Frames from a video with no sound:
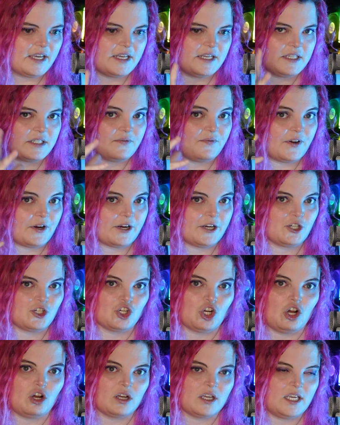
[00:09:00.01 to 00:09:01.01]
is very
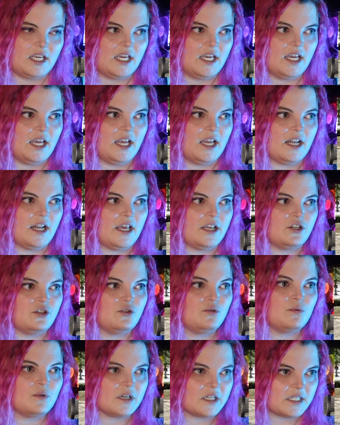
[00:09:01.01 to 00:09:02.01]
chonky, and I
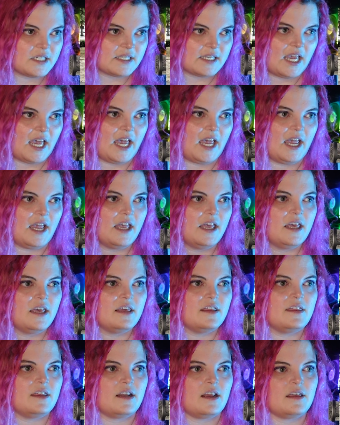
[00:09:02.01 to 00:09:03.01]
do want to say
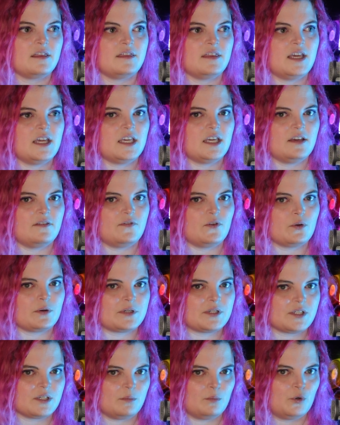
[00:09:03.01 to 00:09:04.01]
that I think if
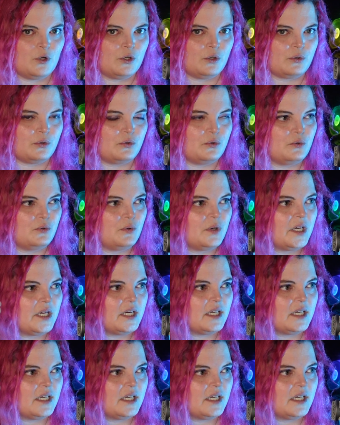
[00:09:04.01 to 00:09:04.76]
you're someone who